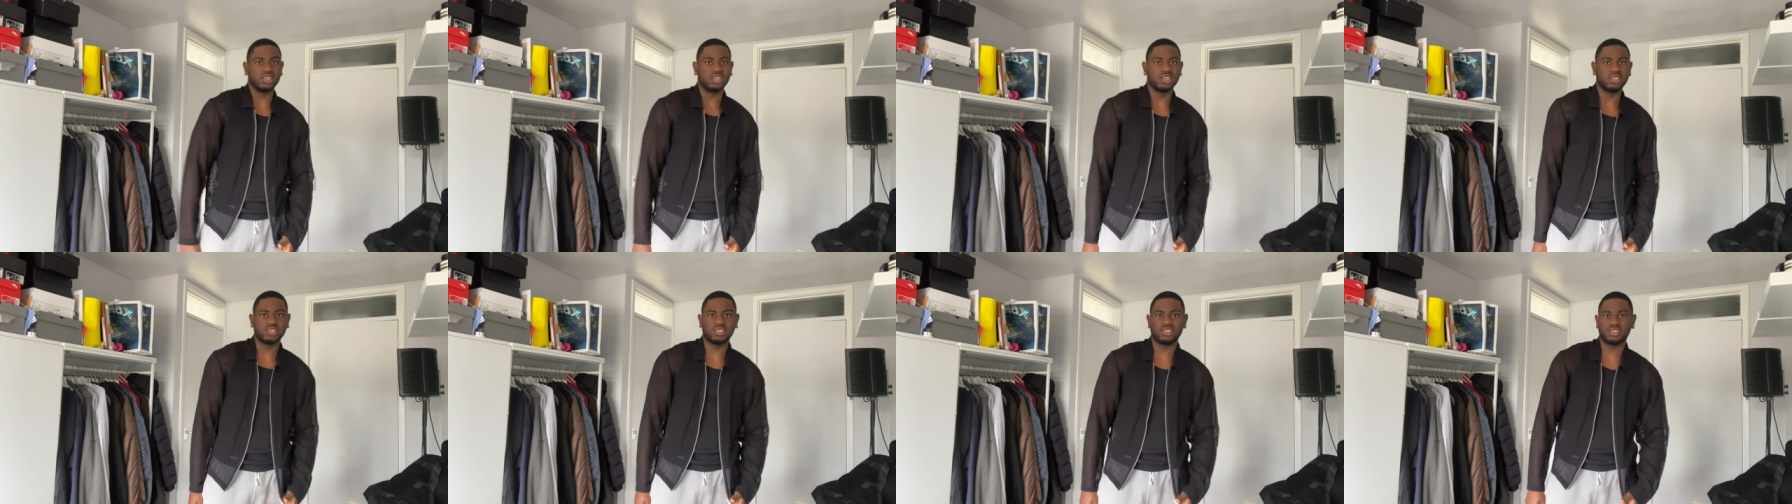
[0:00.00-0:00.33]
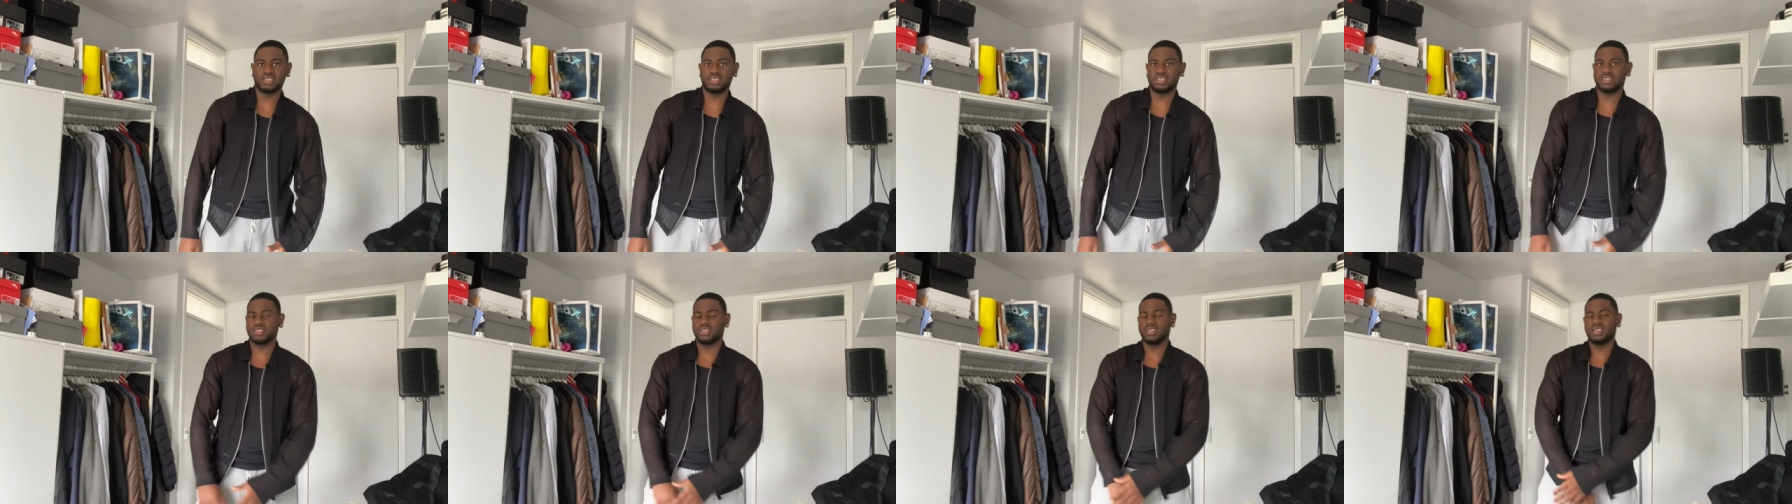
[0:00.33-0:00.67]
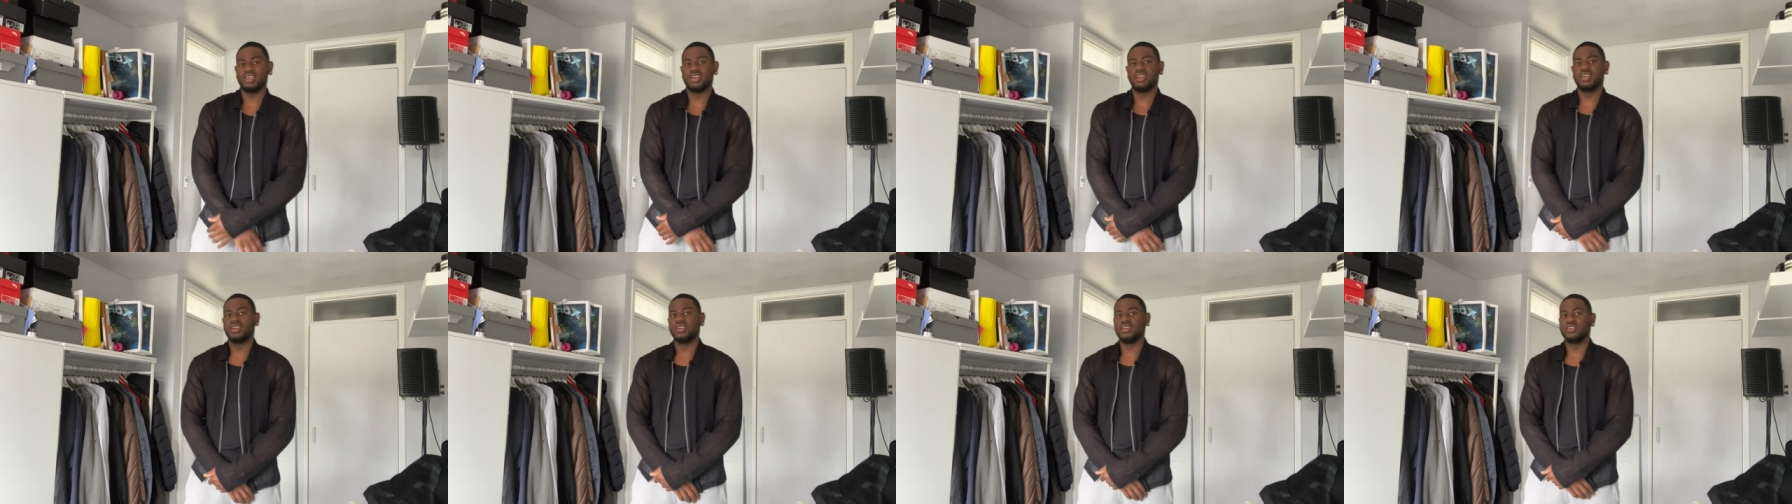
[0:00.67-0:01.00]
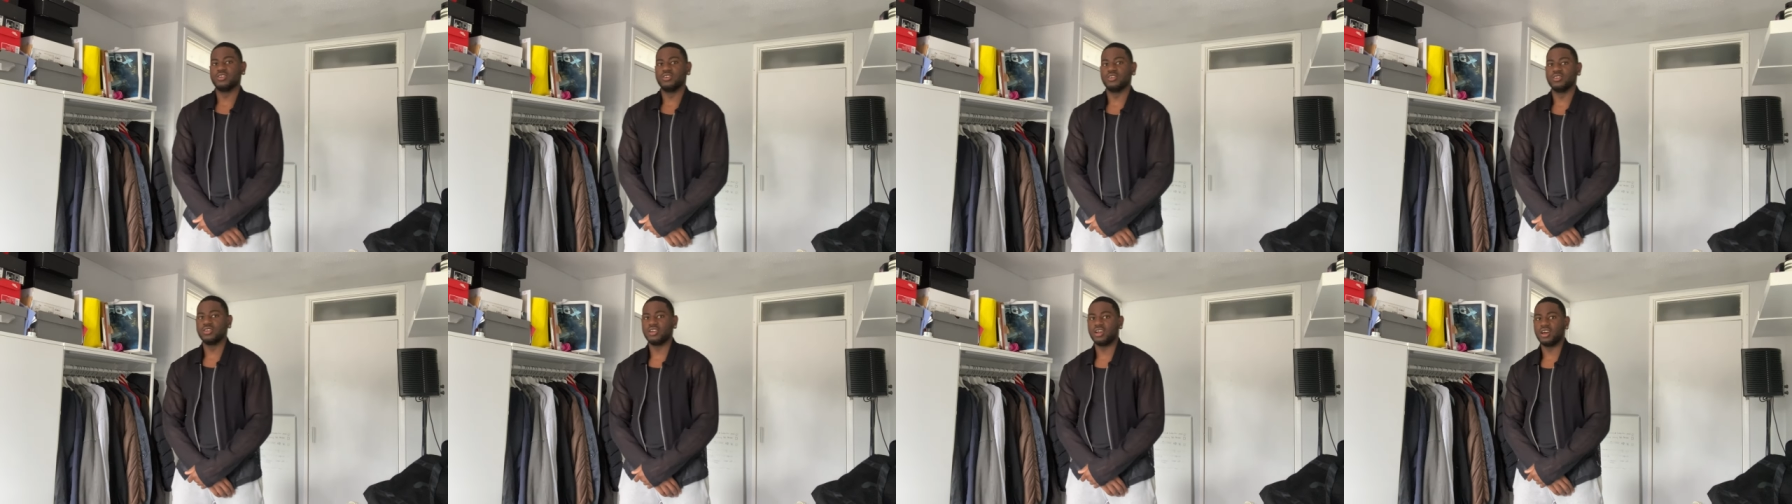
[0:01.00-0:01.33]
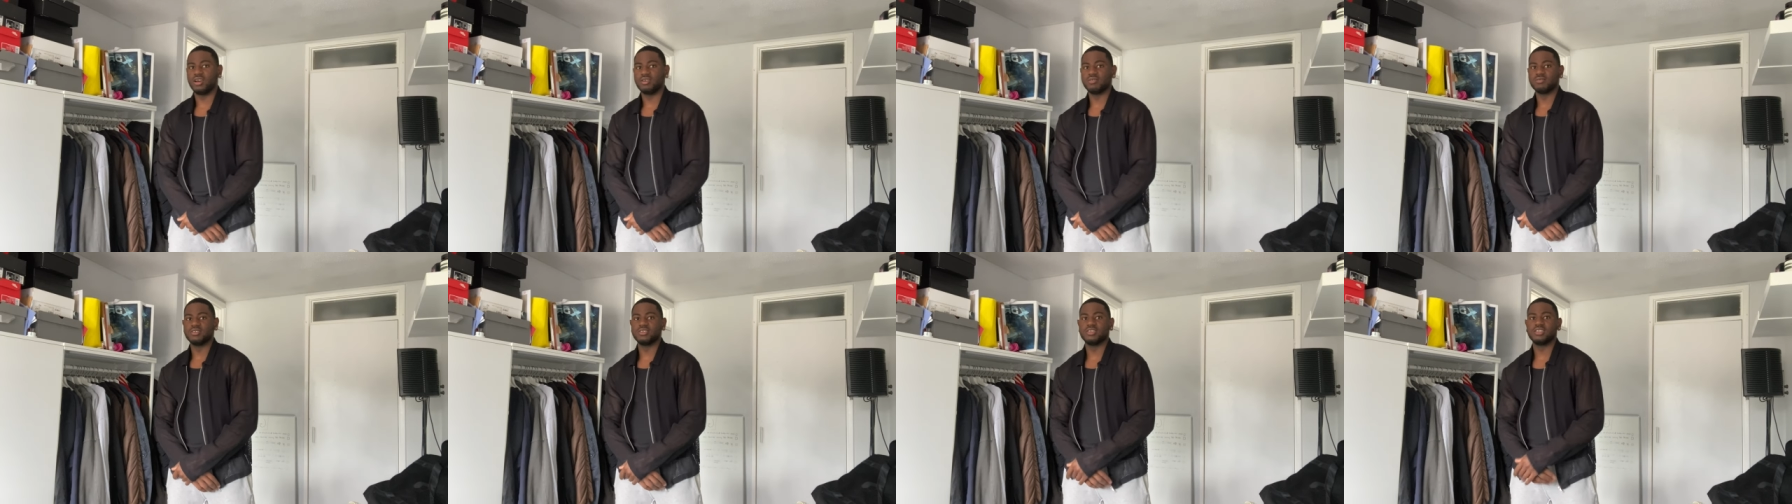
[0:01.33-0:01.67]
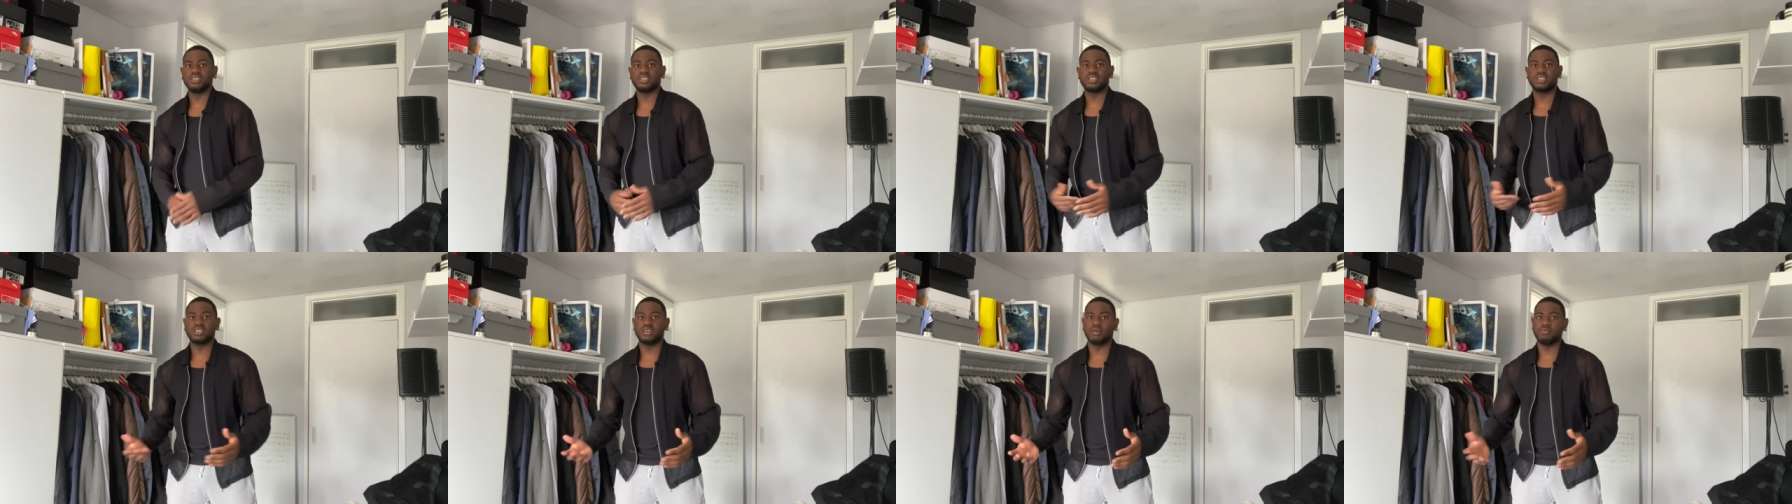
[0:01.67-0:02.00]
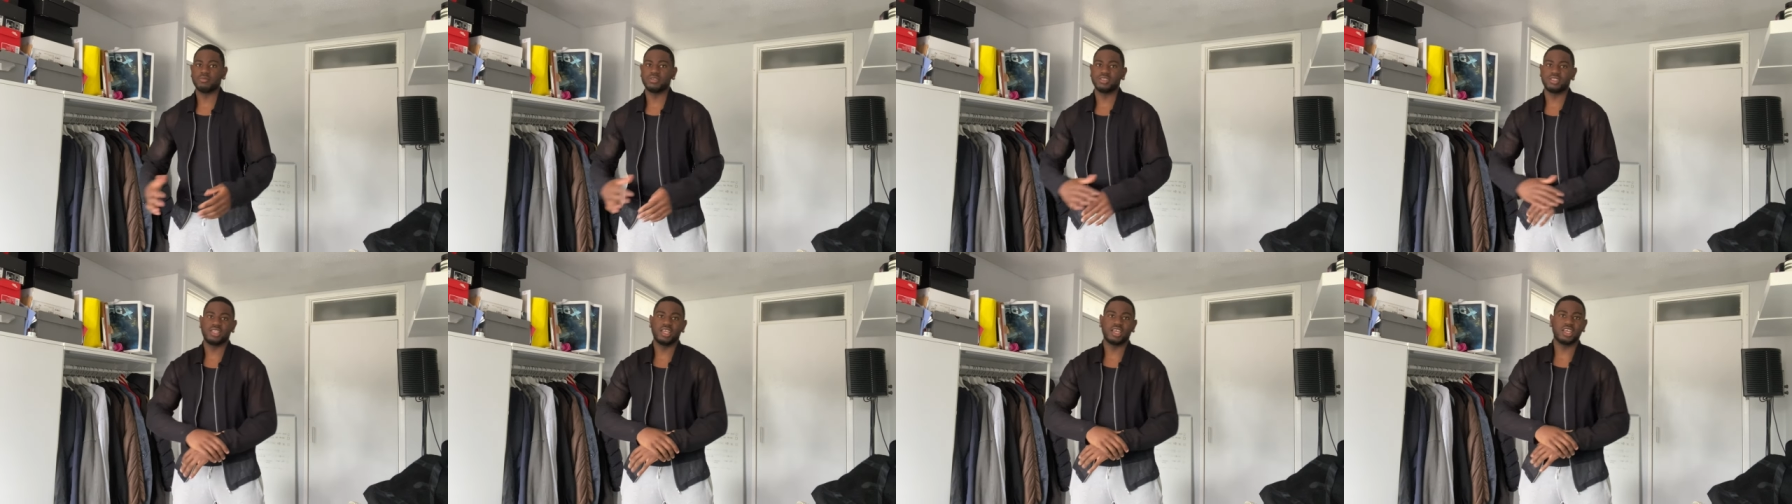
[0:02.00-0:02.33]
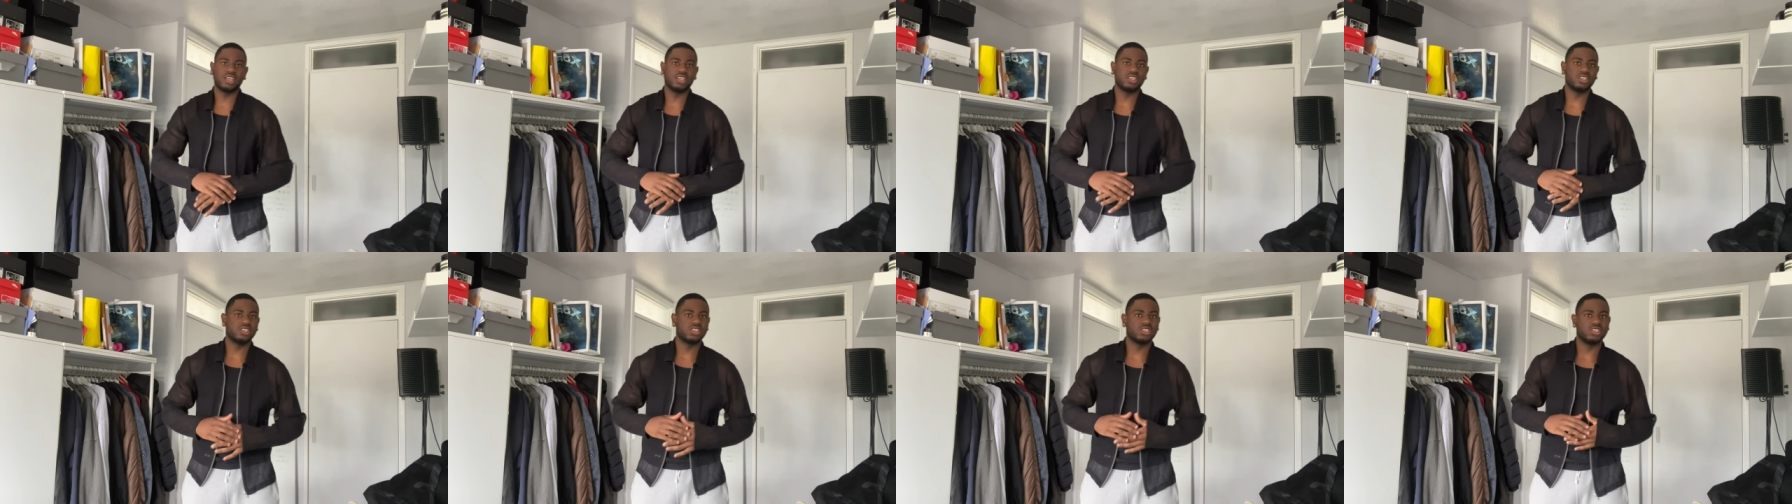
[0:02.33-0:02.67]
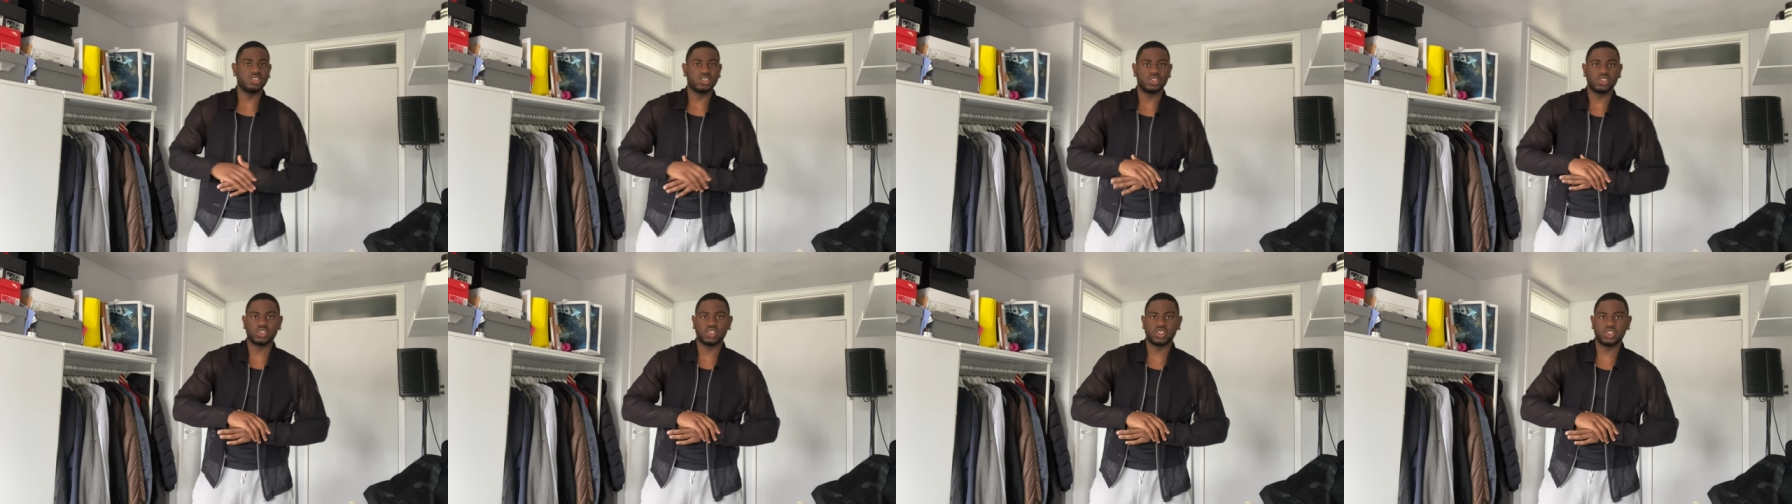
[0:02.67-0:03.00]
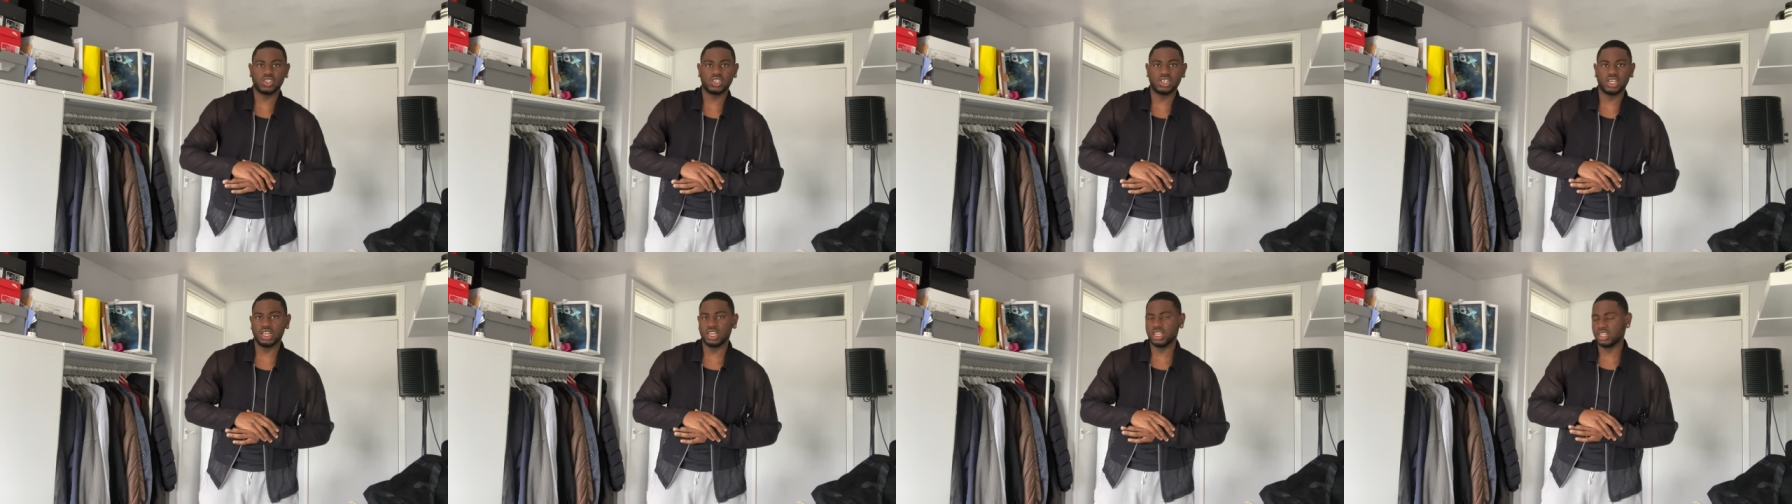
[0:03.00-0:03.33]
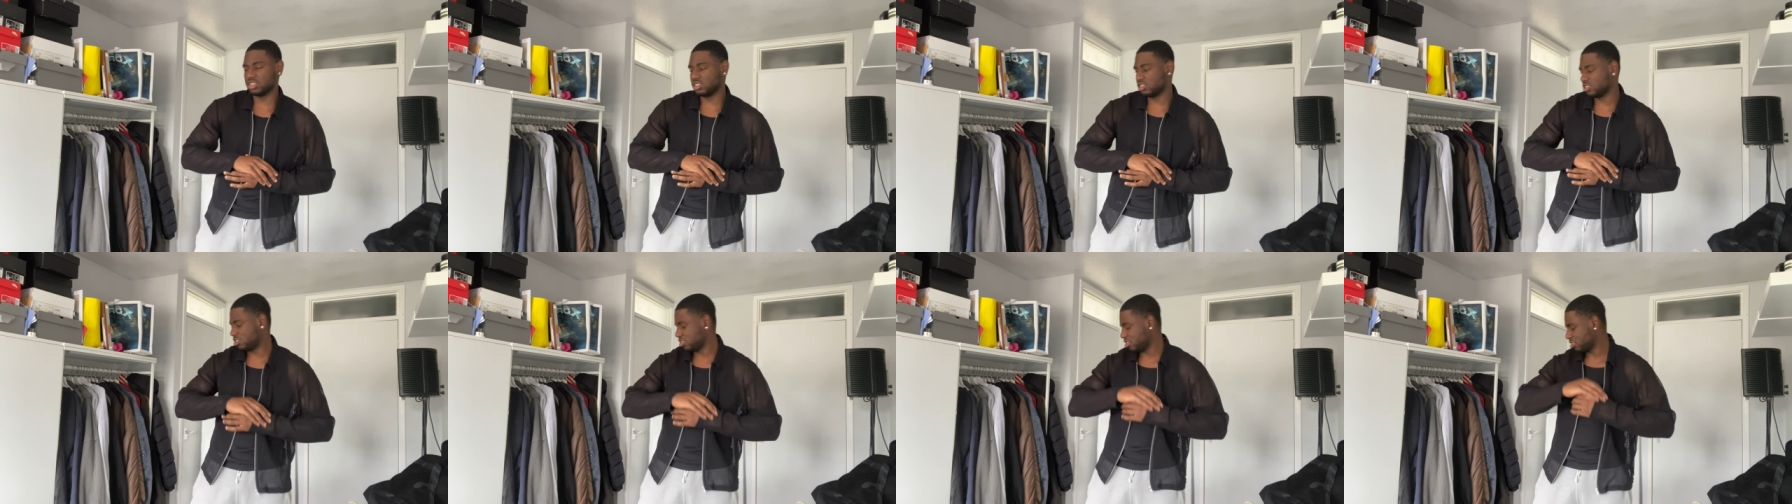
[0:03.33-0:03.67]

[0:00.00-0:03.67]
It's you know what I mean? Summer days, you're just chilling.